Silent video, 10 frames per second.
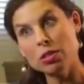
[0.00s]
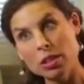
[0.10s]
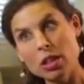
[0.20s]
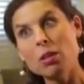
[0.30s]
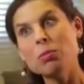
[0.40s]

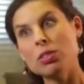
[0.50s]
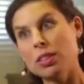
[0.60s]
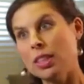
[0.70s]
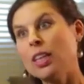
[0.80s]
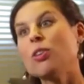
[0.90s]
come to
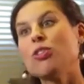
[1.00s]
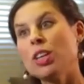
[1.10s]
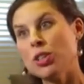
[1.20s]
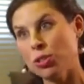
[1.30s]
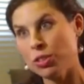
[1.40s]
the
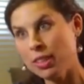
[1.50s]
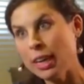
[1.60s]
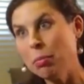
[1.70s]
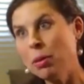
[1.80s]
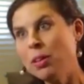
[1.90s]
negotiation
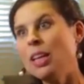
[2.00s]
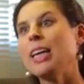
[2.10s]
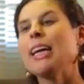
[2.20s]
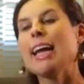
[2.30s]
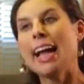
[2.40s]
table
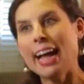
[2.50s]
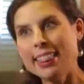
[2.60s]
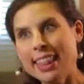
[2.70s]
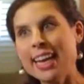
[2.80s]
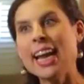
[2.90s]

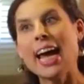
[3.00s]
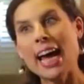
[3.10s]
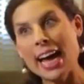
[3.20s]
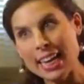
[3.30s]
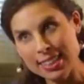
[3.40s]
and then
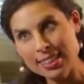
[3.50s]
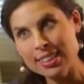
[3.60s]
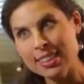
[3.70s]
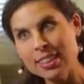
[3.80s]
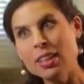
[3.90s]

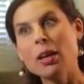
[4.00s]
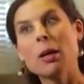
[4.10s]
hasten